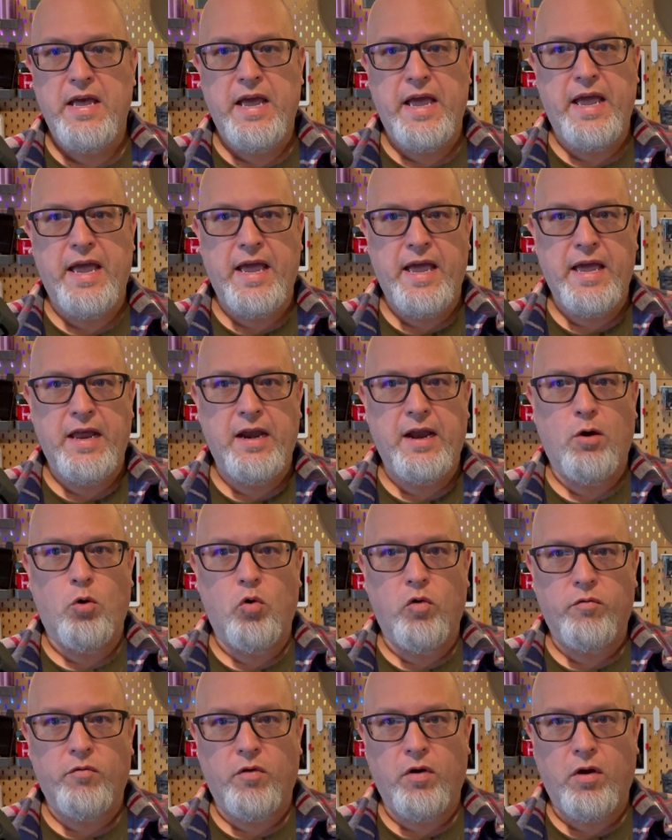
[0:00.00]
And
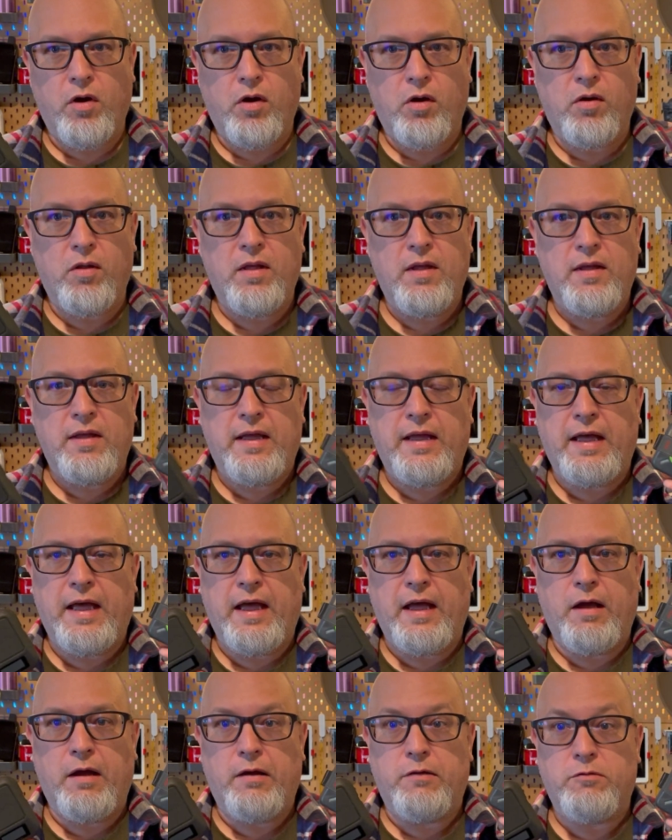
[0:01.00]
overall,
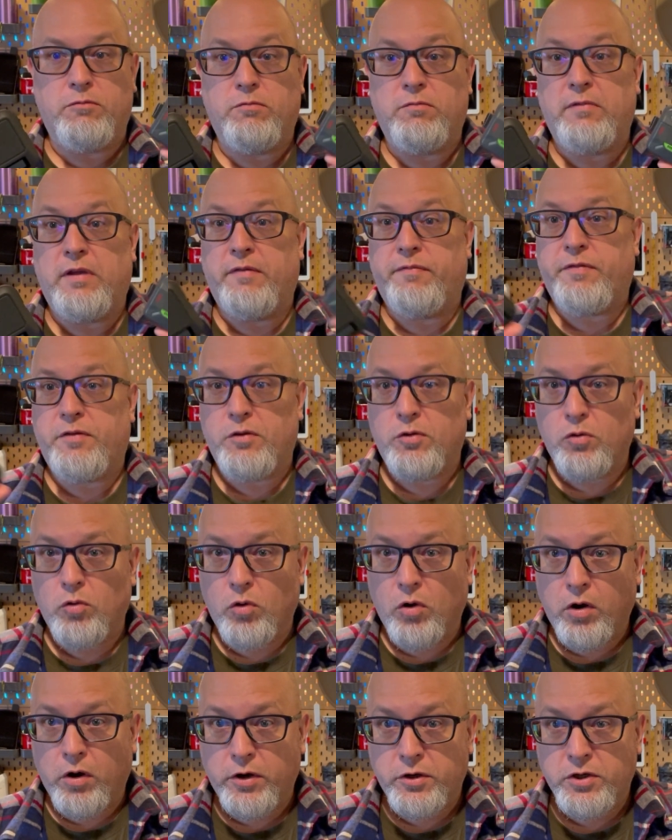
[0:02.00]
uh, if
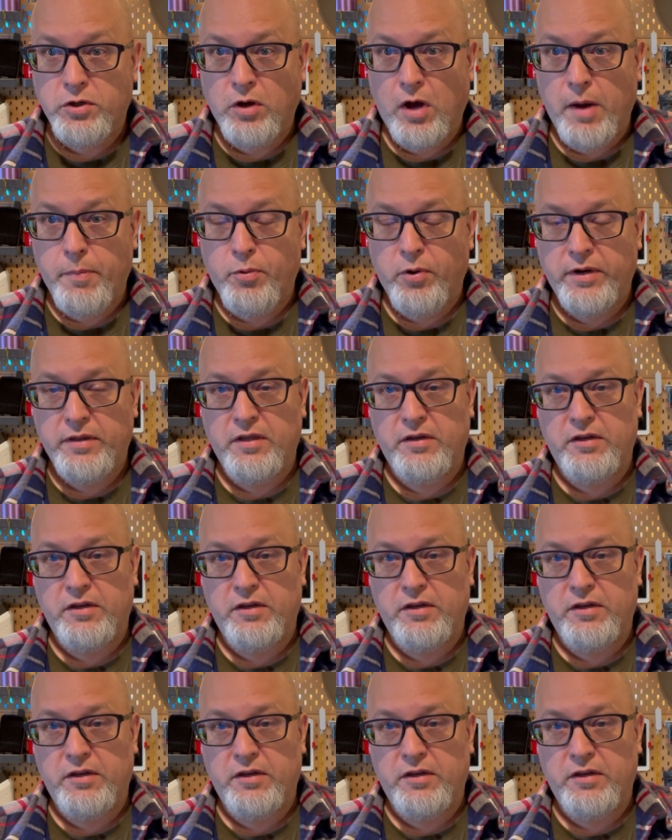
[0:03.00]
you are to operate the